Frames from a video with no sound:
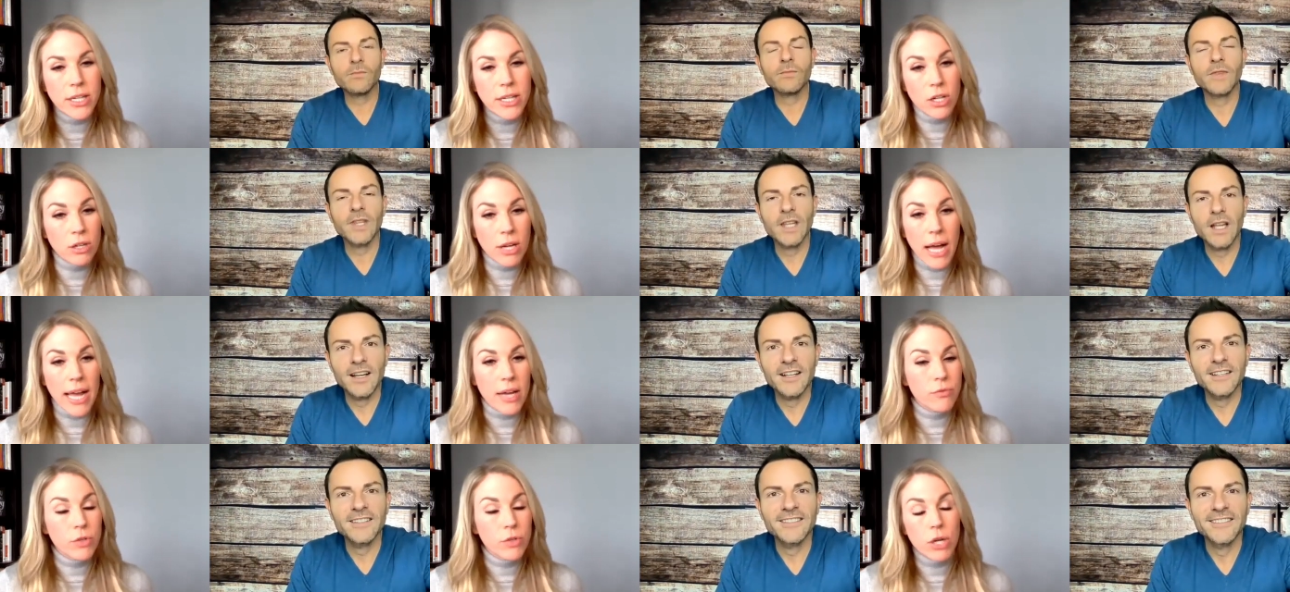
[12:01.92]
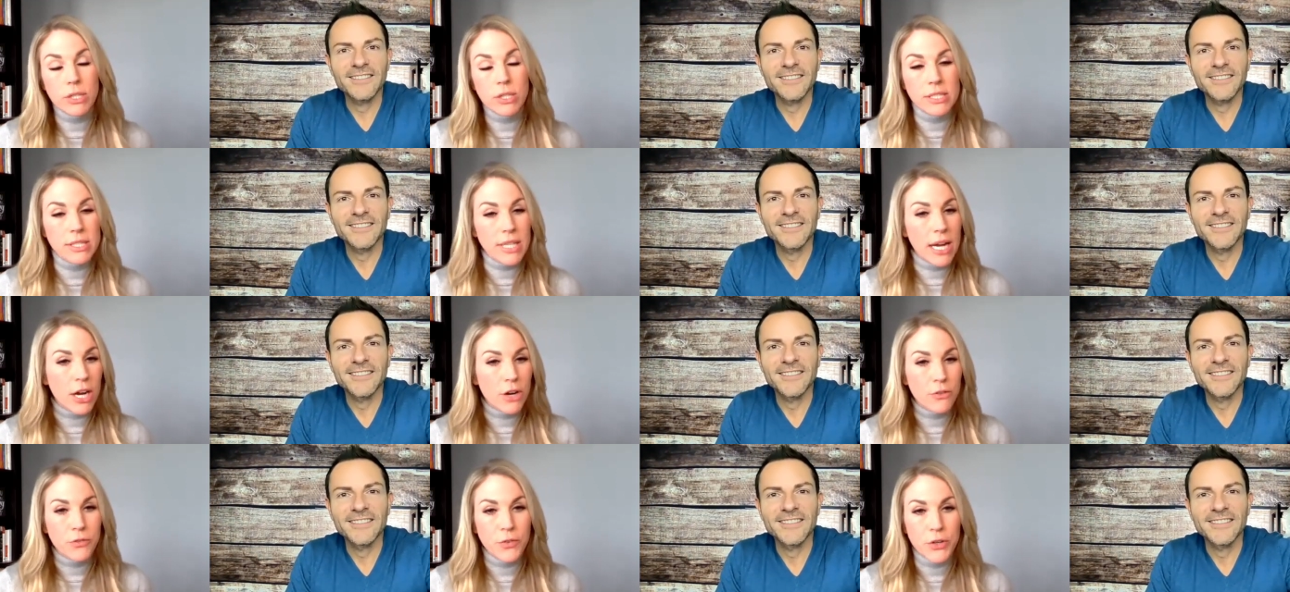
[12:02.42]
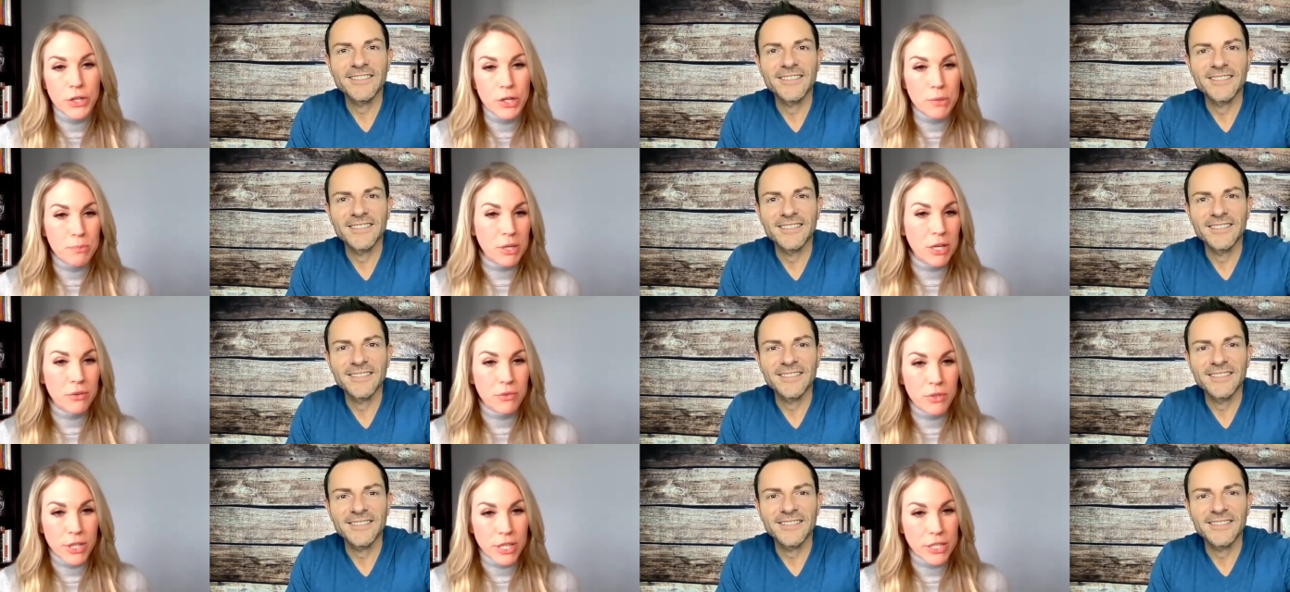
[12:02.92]
Speaker 1: don't, I have no desire for a
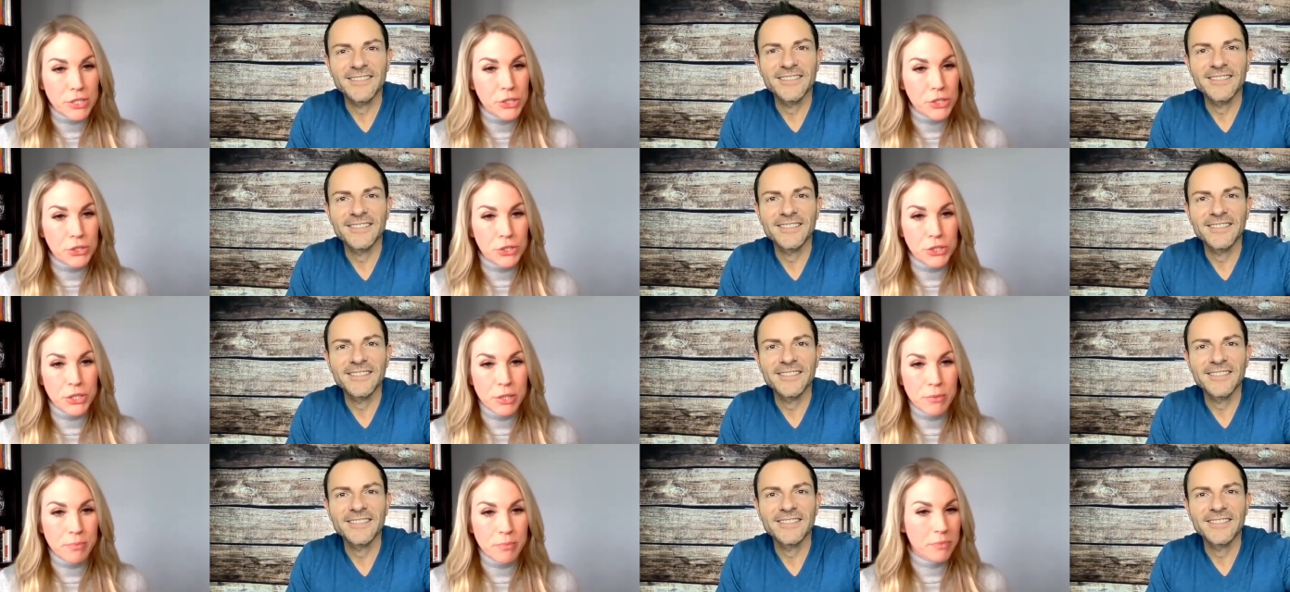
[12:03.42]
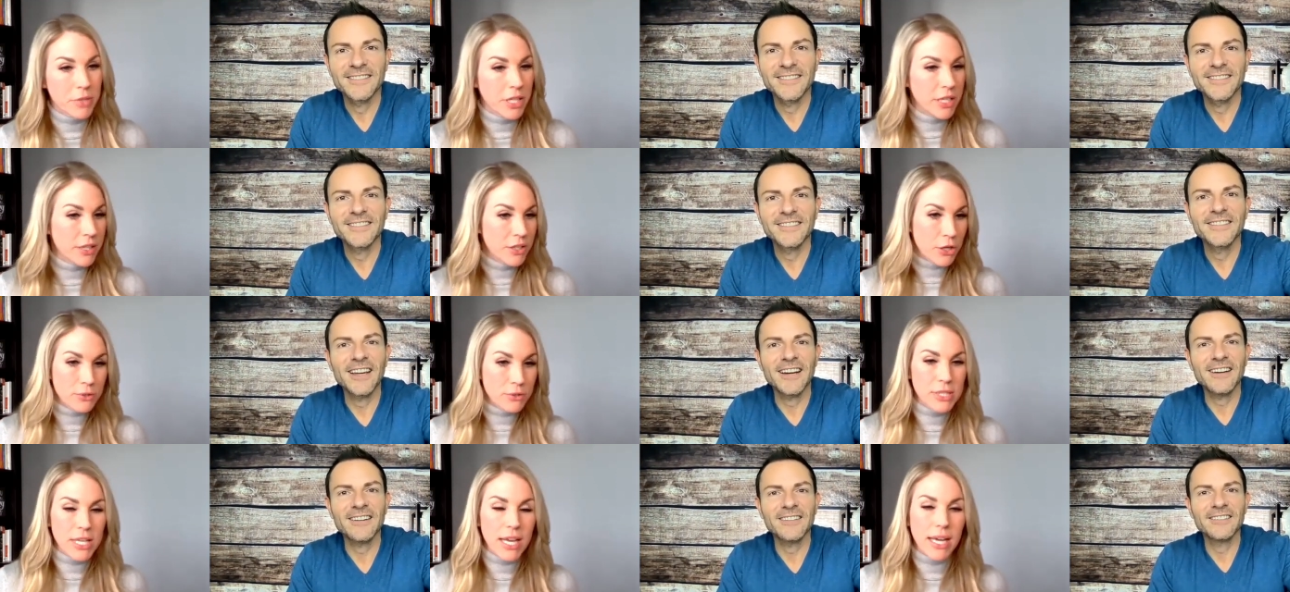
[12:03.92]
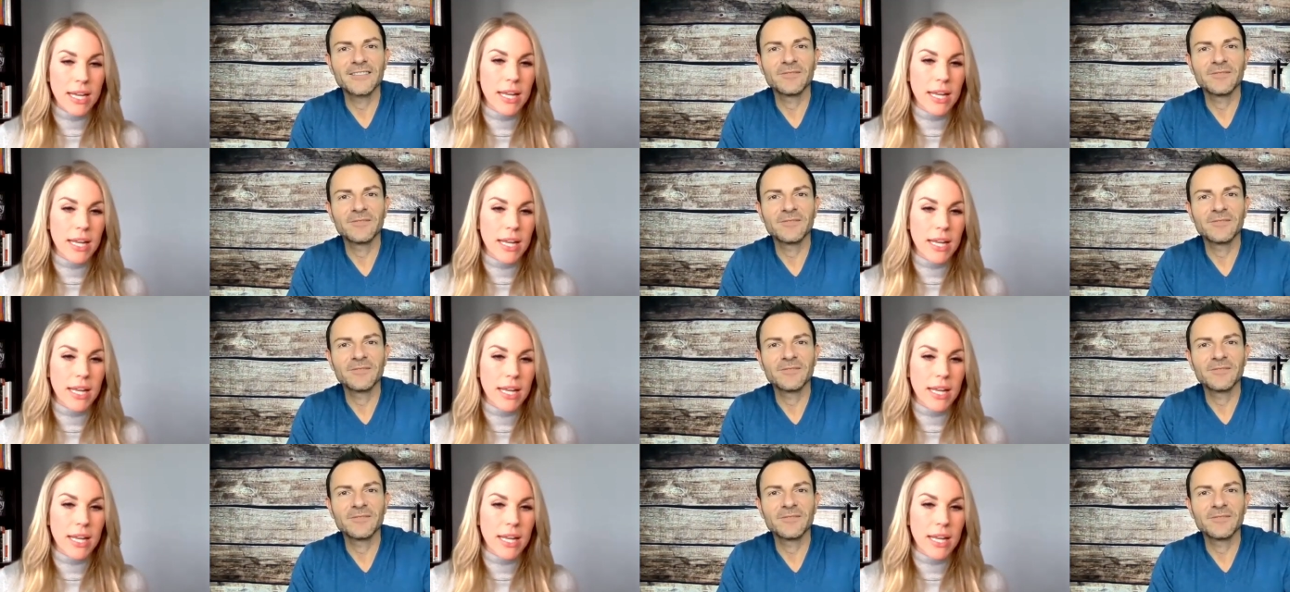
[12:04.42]
committed relationship. He knows yeah.